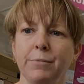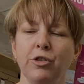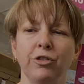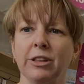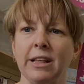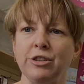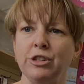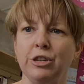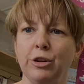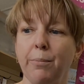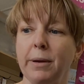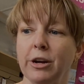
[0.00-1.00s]
just allows you
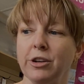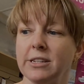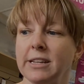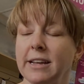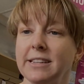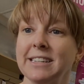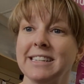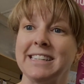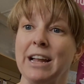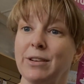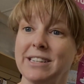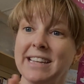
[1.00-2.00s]
to do bigger designs, because
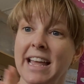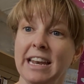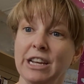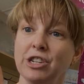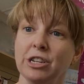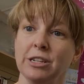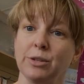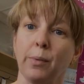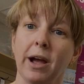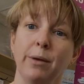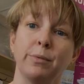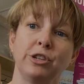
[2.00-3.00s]
now it's 10 inches wide,